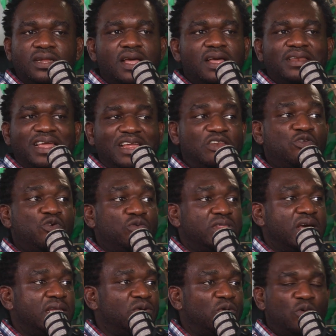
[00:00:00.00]
They know
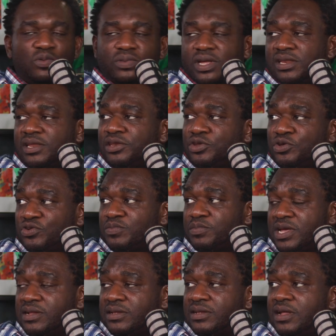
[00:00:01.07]
that, oh, they're in a new
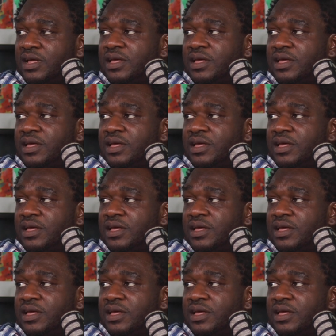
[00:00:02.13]
space.